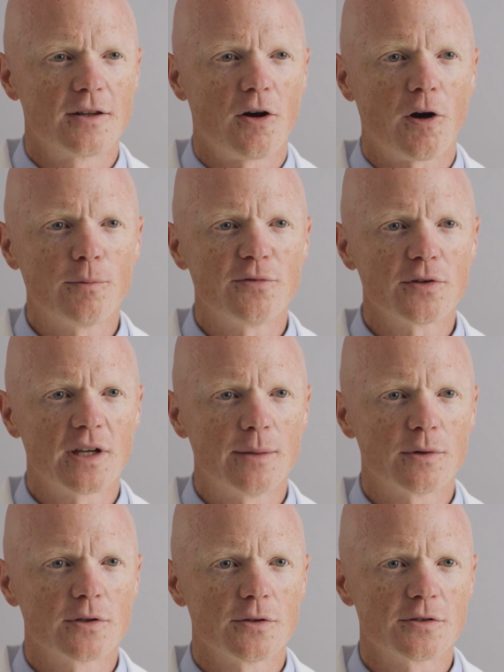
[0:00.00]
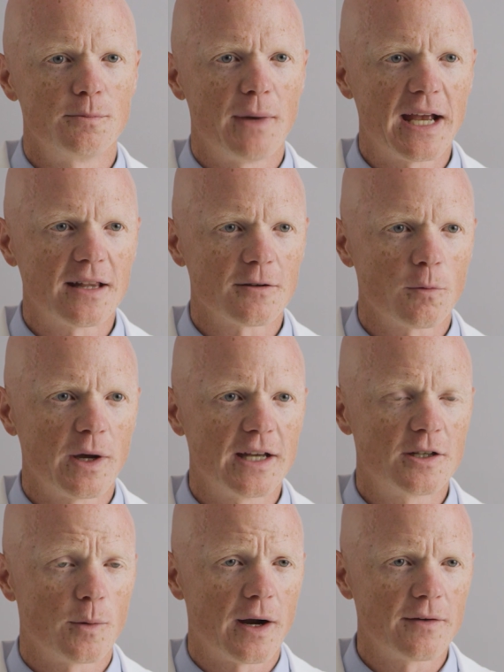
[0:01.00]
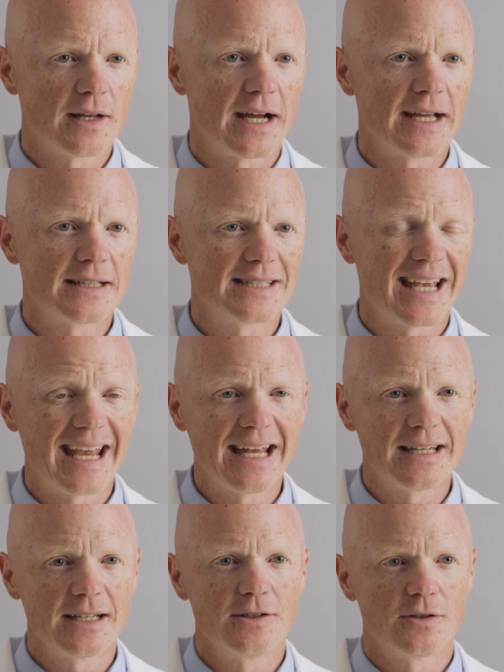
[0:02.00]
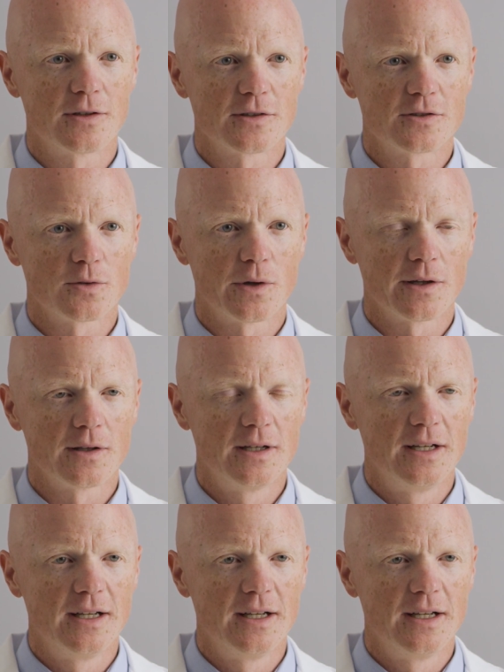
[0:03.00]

the harmful chemicals make their way into our diets and into the soil,